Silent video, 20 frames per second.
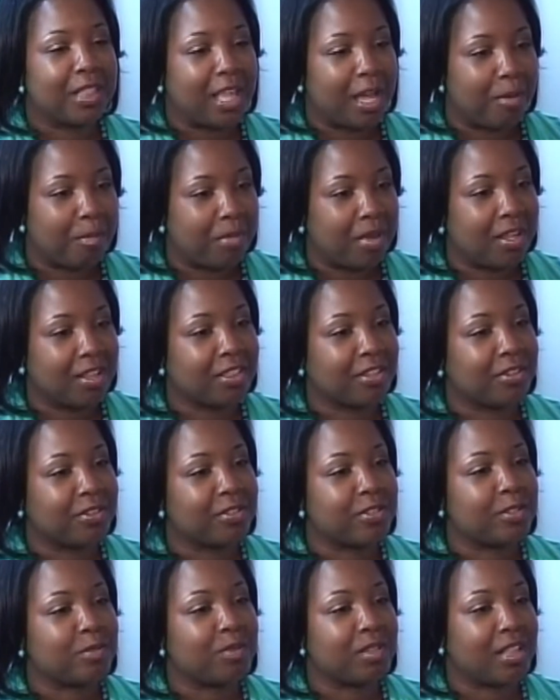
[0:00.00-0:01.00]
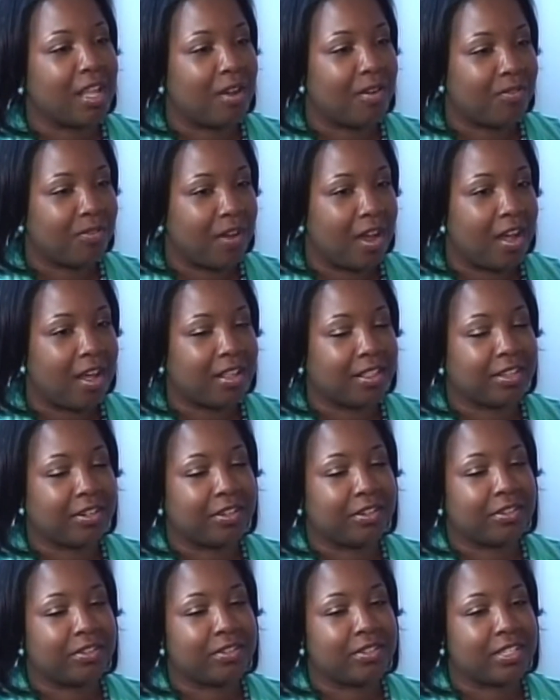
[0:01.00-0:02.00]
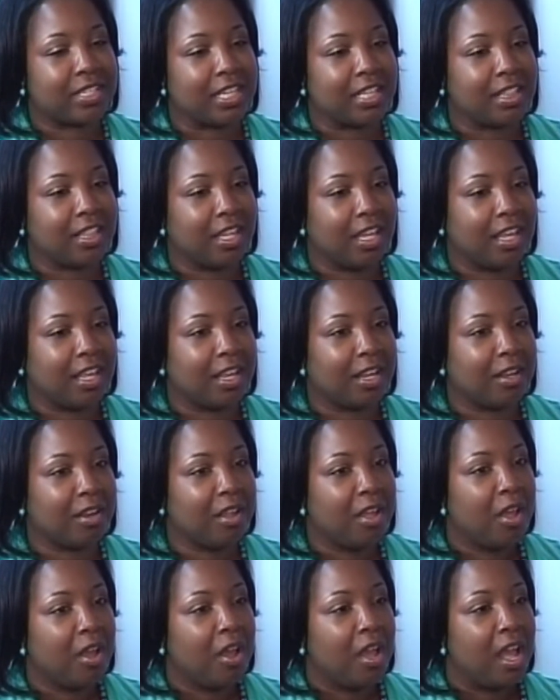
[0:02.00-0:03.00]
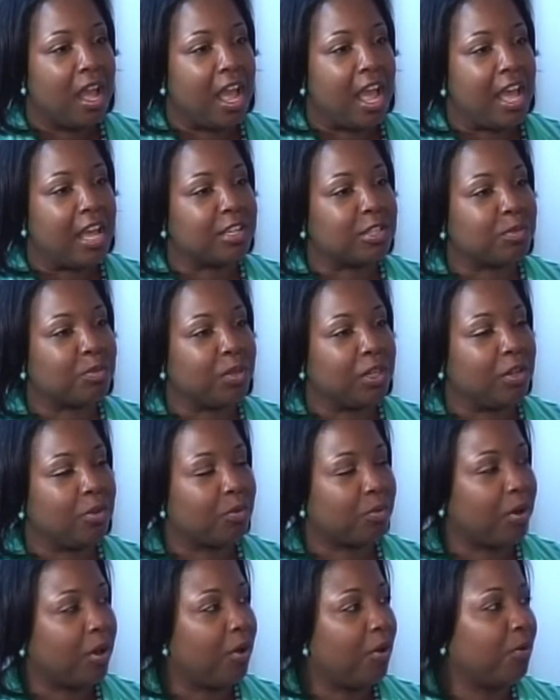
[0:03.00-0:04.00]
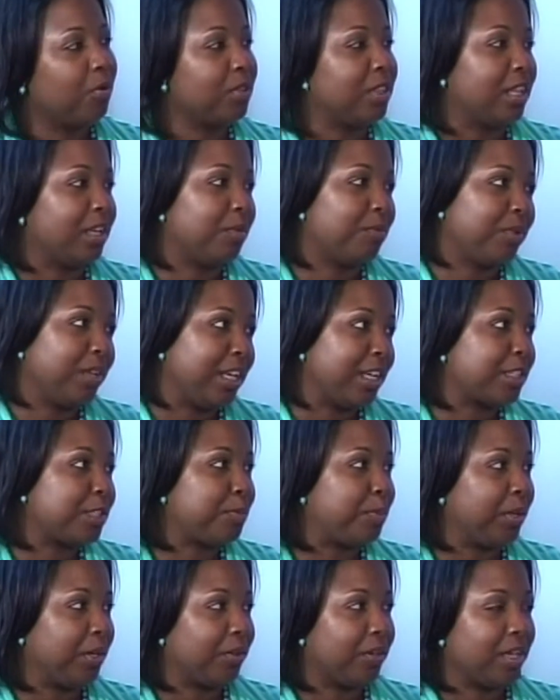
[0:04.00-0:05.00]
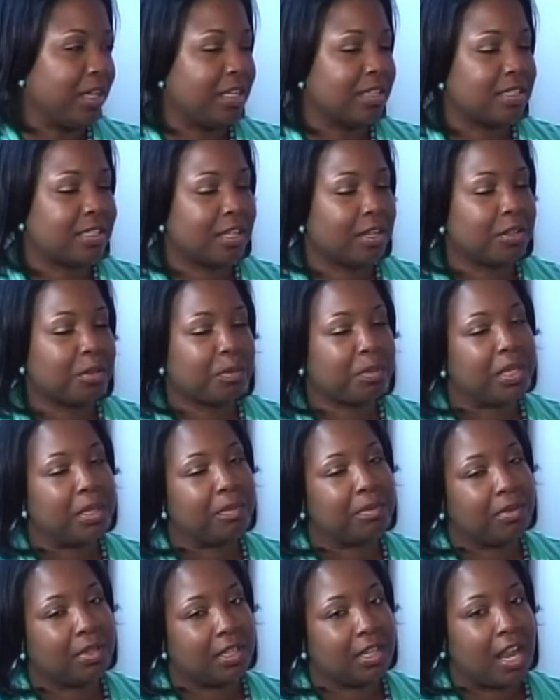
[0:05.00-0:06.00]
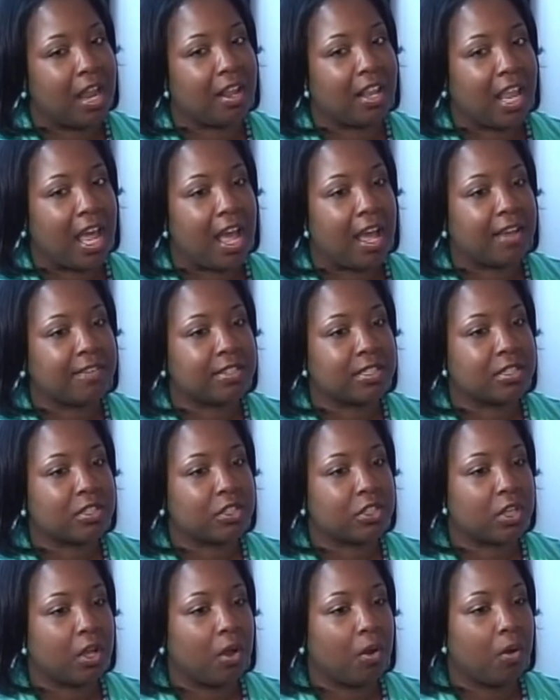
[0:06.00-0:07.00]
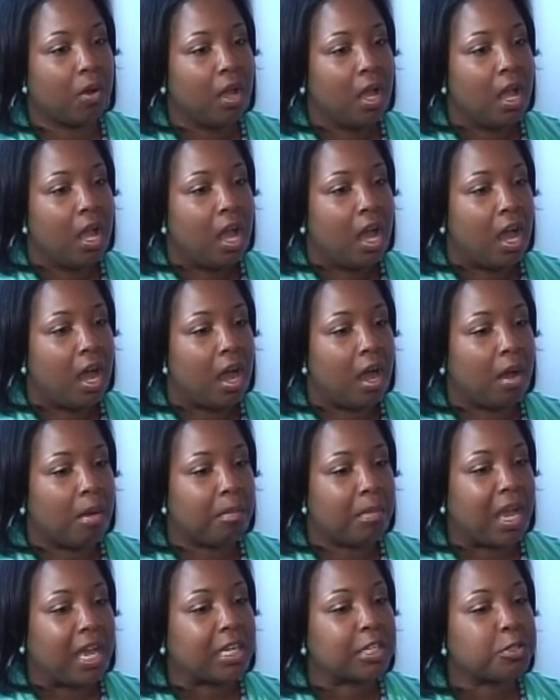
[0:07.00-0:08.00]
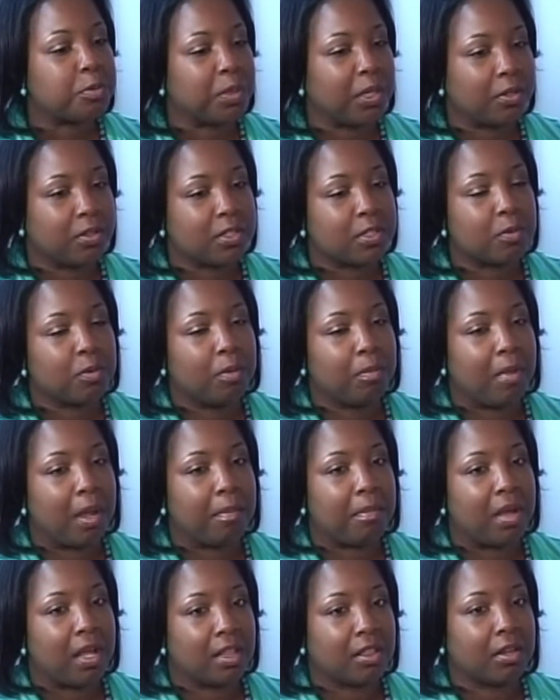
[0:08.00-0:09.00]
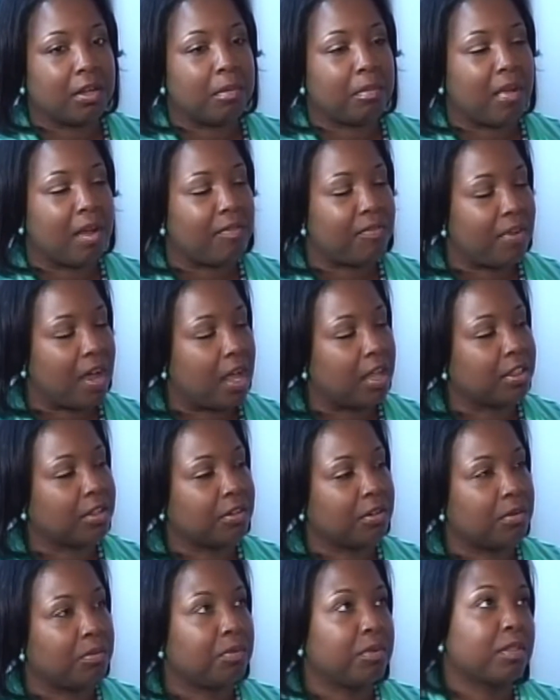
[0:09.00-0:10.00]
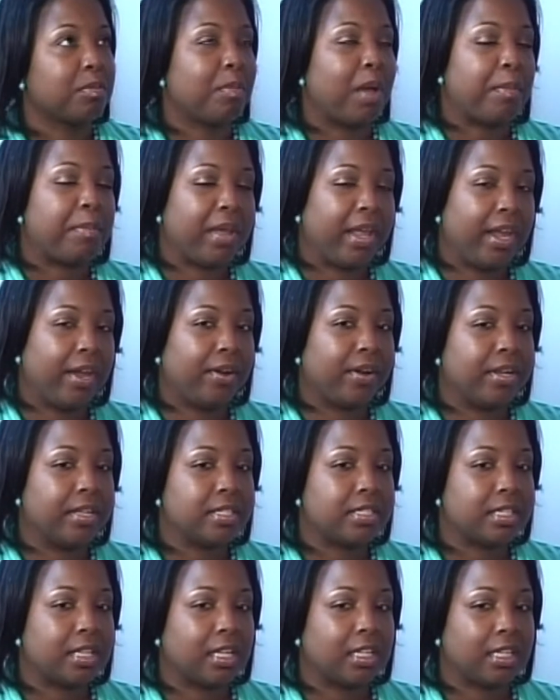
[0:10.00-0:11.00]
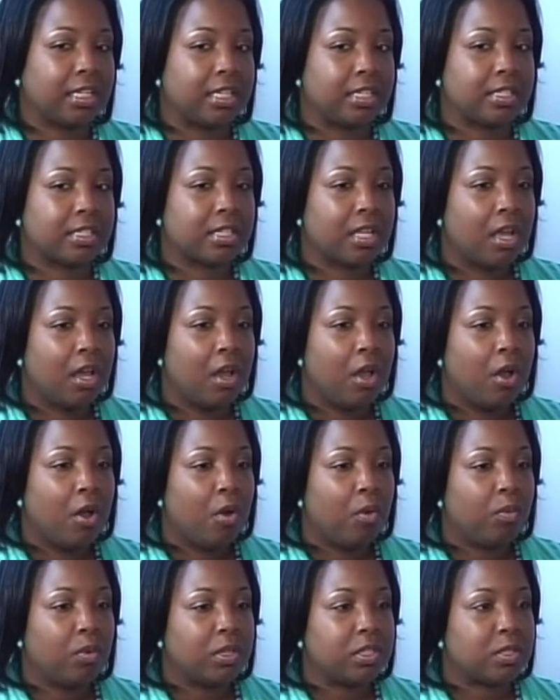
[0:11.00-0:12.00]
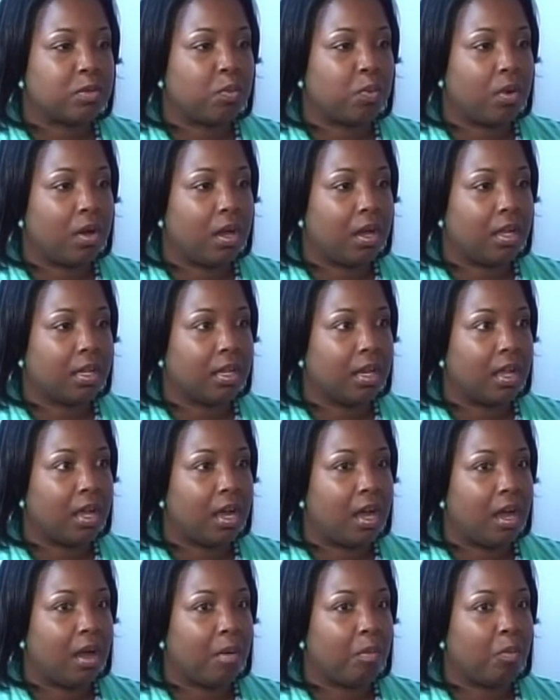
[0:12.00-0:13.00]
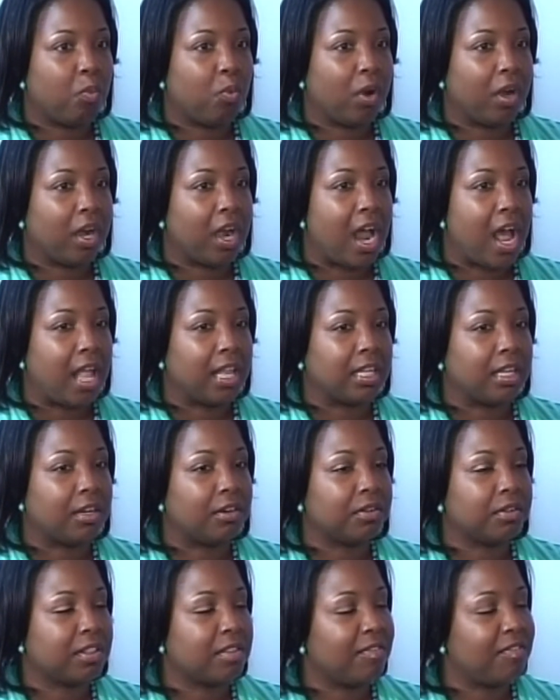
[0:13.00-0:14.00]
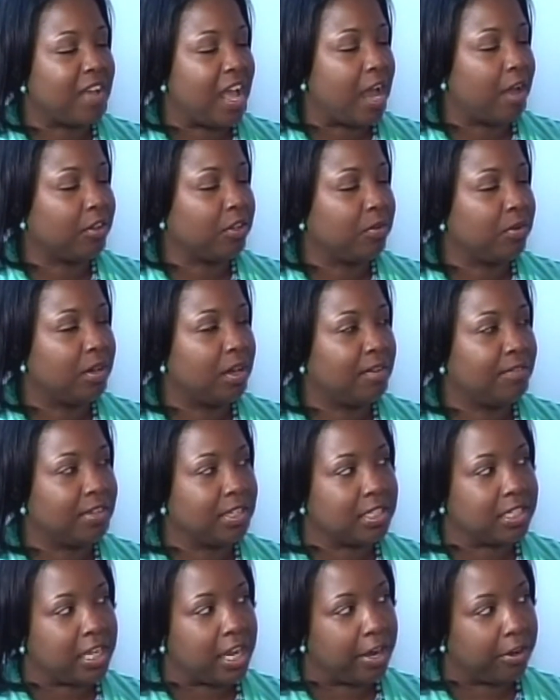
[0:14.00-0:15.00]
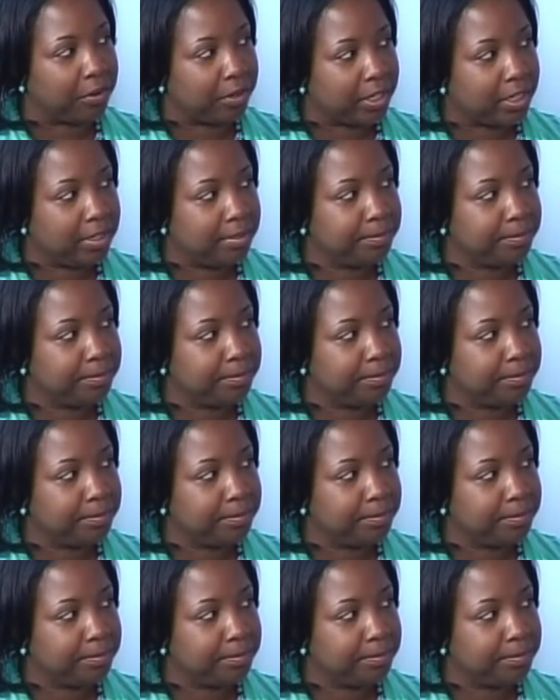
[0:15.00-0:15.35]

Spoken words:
mothers, with our fathers, and then as we grow, then we experience other people in our lives. And so my experience with my mother and my father, with my parents at least, was one where I learned the value of integrity.